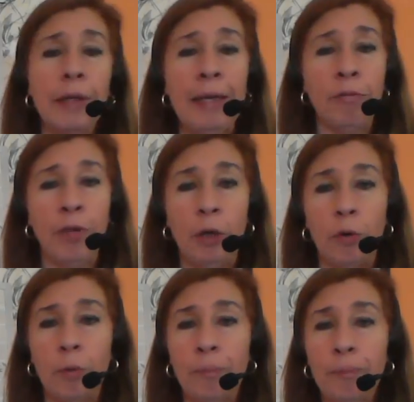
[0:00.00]
leave
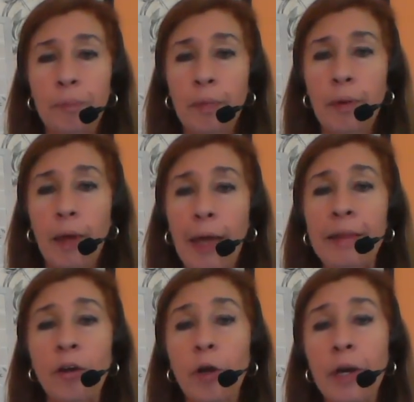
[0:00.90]
you
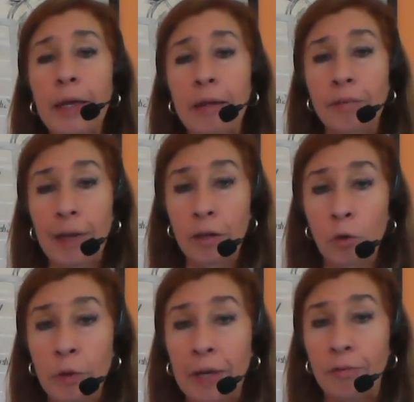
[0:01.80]
and they're going to
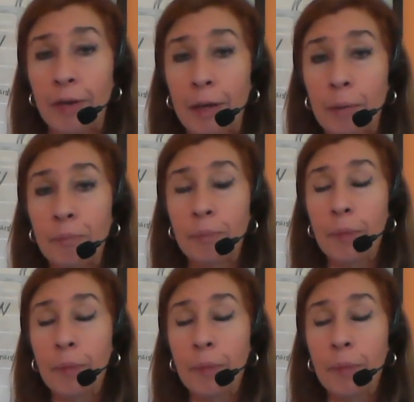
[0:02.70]
continue leaving.